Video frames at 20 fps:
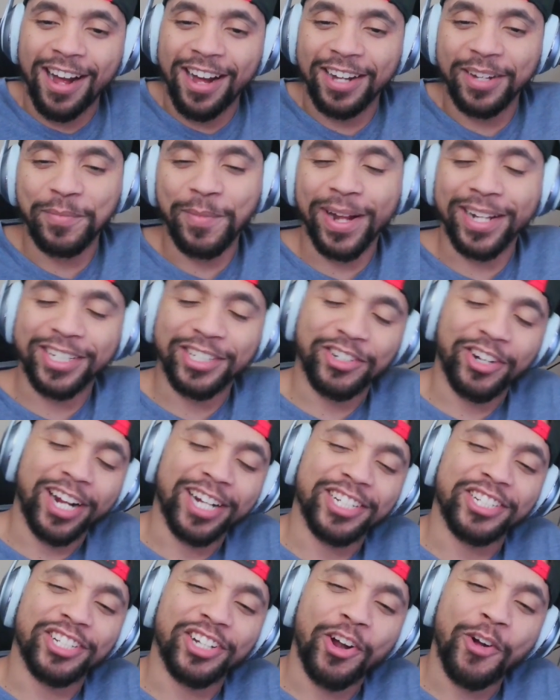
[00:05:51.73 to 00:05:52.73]
You about to try to
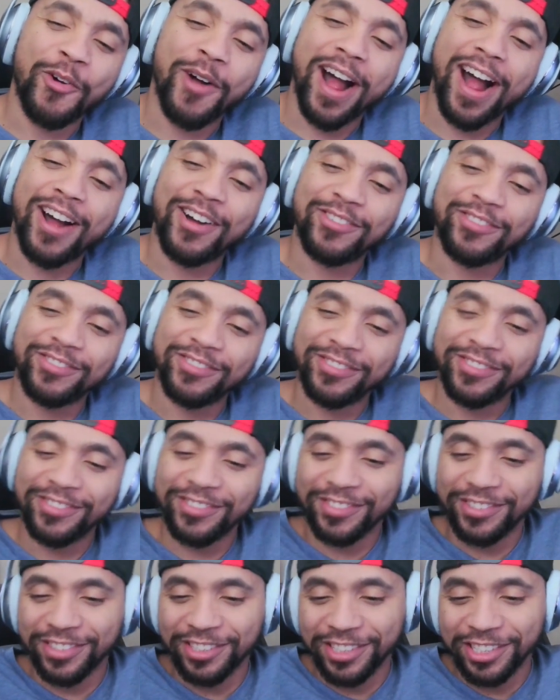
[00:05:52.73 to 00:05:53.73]
show out.
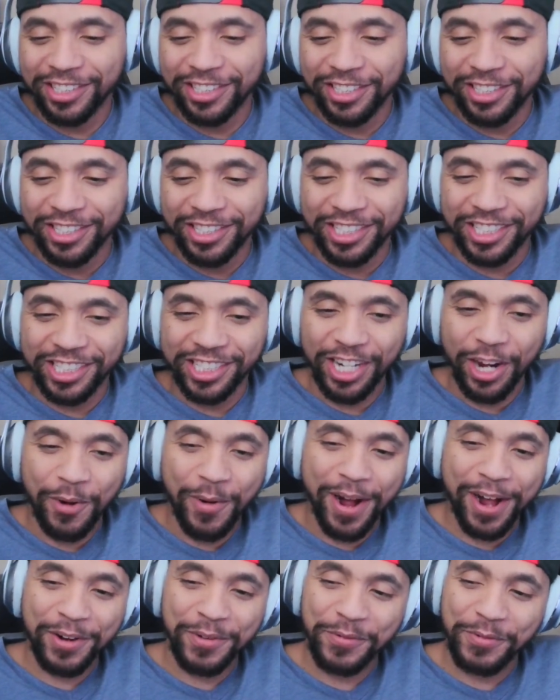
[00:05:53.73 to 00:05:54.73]
Show
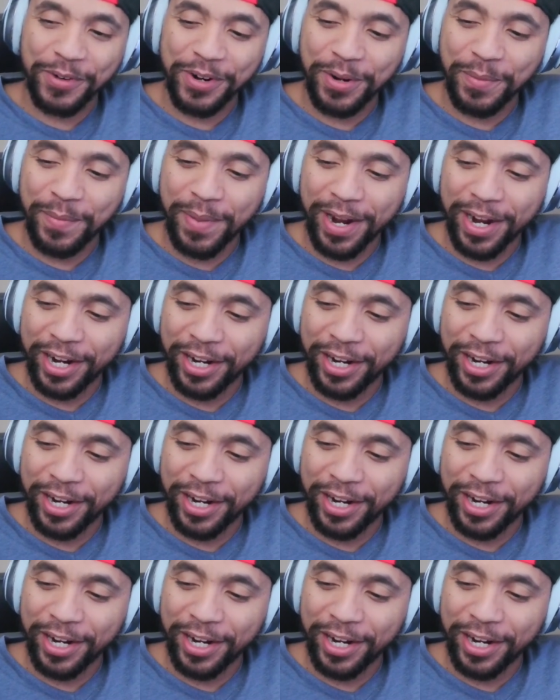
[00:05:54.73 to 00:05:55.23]
out in front of Pam.